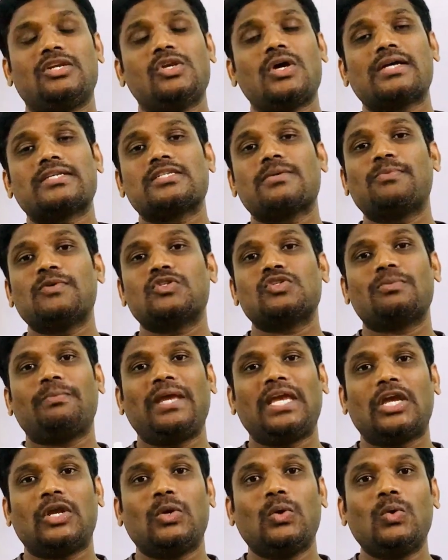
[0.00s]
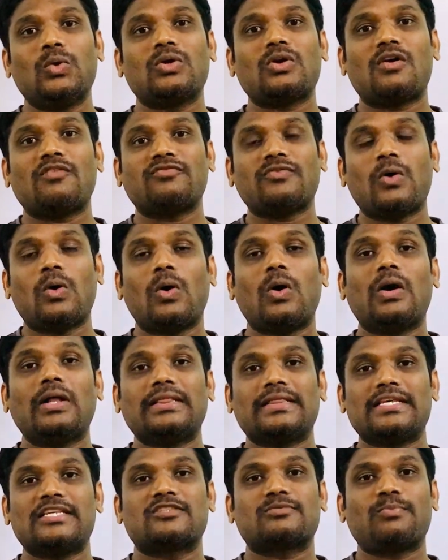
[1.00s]
You are supposed to make a note of all
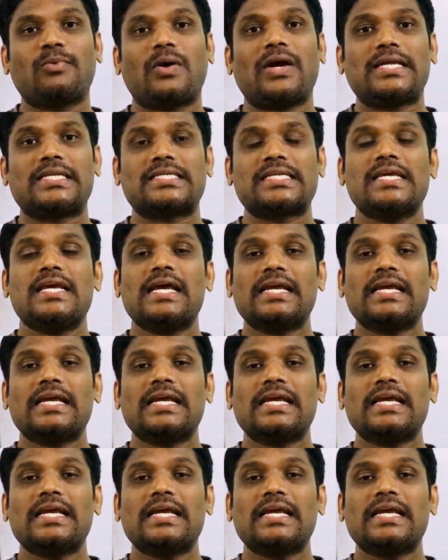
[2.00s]
these points: